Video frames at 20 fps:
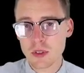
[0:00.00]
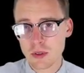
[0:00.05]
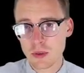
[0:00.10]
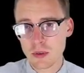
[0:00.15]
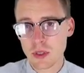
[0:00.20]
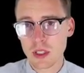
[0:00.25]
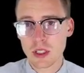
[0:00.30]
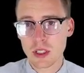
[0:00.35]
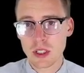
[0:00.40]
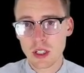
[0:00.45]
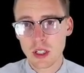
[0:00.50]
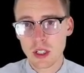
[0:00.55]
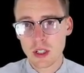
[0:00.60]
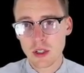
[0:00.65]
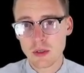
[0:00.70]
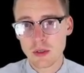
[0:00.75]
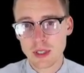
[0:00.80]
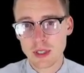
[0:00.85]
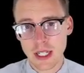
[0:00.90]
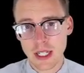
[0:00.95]
You would
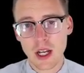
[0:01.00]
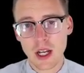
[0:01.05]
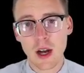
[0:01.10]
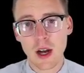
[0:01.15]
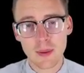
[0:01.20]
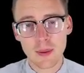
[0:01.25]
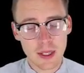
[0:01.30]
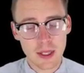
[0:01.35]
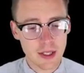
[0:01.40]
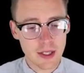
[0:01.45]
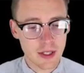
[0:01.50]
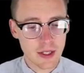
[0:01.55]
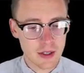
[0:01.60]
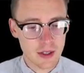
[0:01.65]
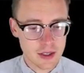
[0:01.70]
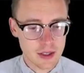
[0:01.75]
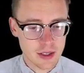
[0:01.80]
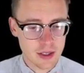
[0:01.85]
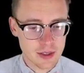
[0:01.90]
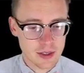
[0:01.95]
use that comma in there
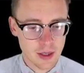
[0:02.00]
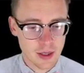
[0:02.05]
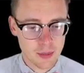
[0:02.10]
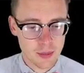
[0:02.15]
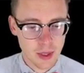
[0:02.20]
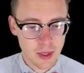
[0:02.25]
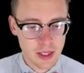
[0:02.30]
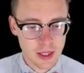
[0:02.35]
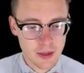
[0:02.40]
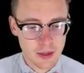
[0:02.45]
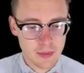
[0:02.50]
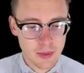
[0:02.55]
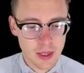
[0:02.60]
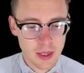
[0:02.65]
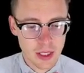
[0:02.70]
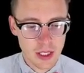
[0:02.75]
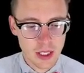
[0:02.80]
to separate them.